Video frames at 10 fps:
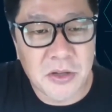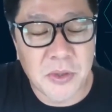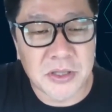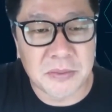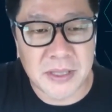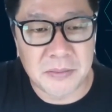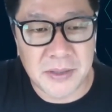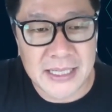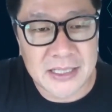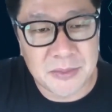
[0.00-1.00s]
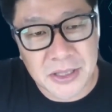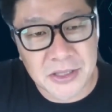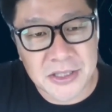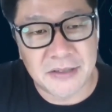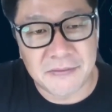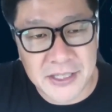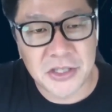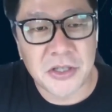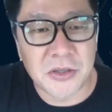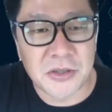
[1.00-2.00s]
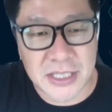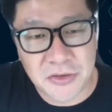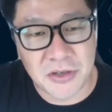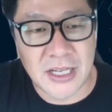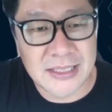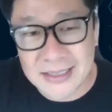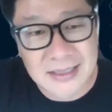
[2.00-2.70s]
the world a better place because conventional centralized